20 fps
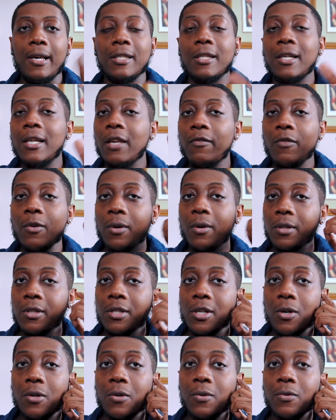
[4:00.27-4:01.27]
It's gonna give you a
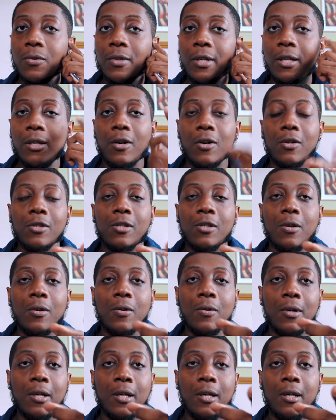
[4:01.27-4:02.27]
tone and
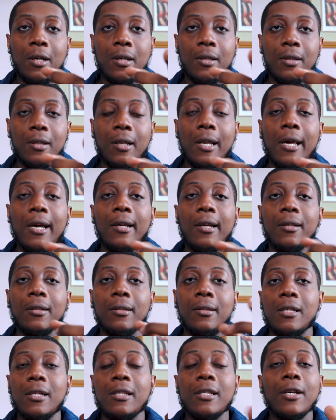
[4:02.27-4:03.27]
also the light.
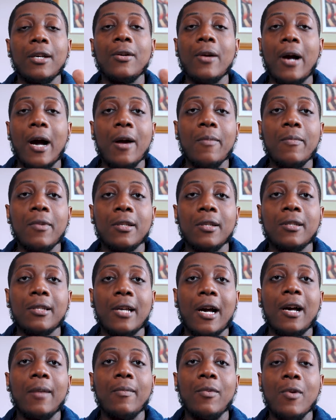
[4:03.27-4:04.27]
It's gonna tell you how much
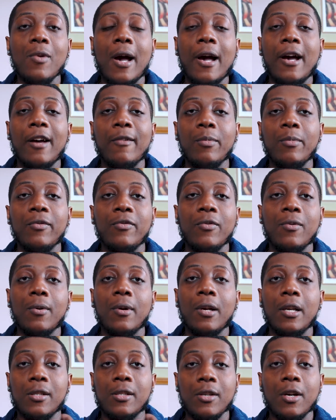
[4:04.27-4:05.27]
time you have
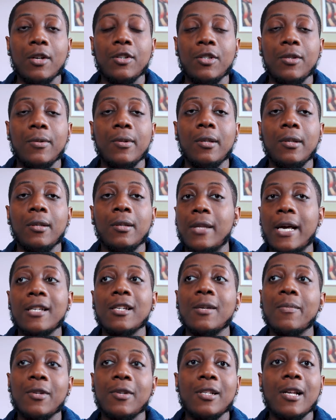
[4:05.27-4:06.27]
before it starts shooting. That's
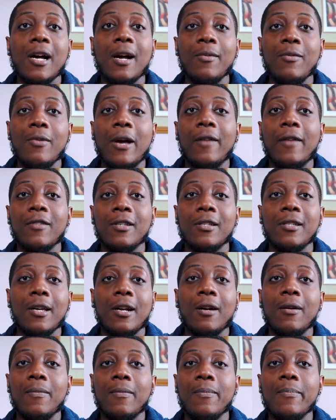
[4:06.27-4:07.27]
how much time you have to
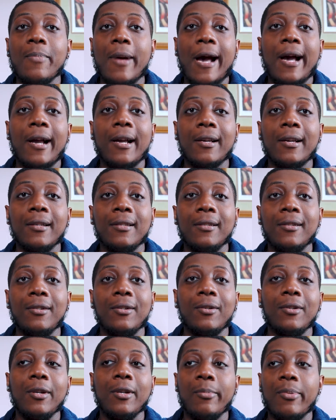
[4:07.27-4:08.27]
set up back, you
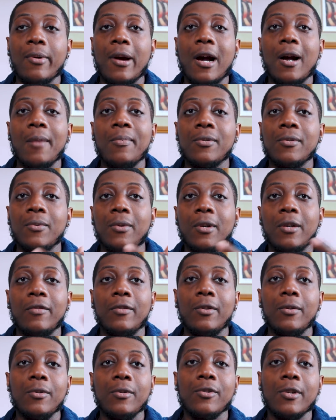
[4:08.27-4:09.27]
know, your props,
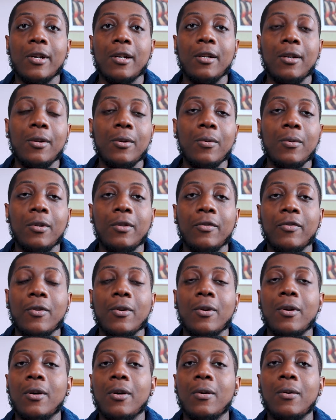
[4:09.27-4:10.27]
whatever you was trying to do with the
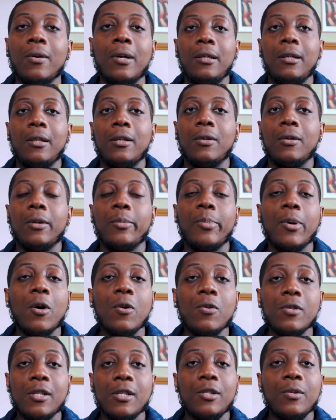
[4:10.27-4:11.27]
photo, you know, the
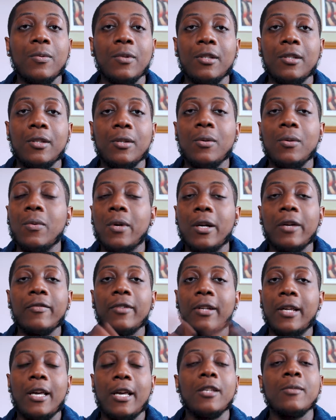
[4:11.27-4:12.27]
pose that you wanted to do, whatever
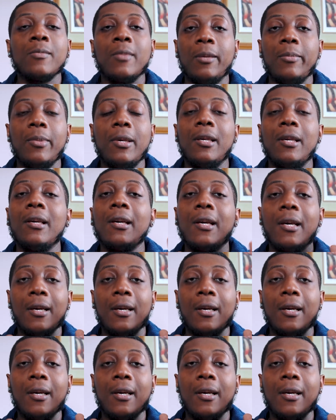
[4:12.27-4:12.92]
the case may be.